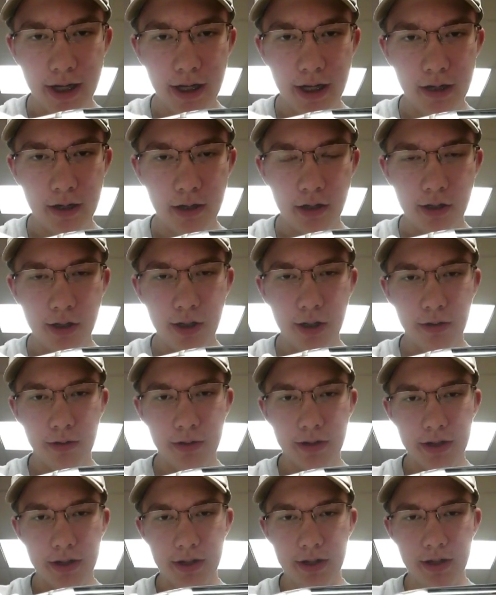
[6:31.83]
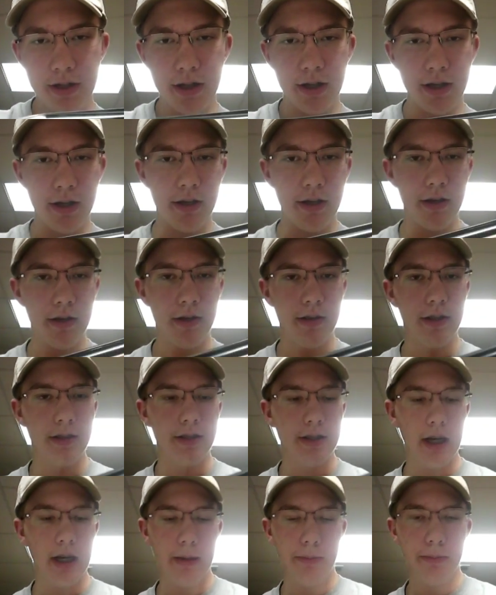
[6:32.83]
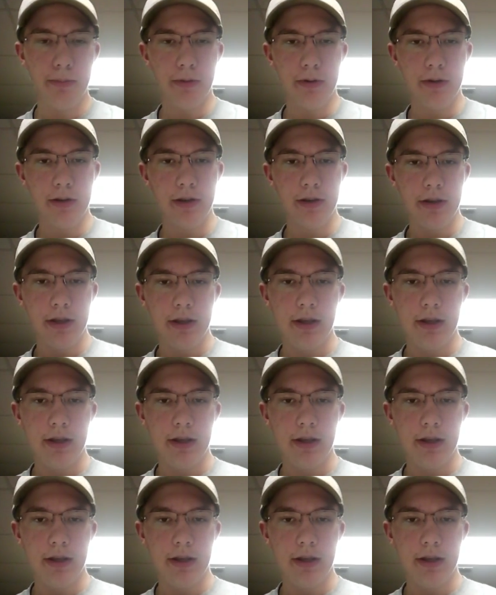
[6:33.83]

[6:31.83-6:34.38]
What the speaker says: here shoots the top one,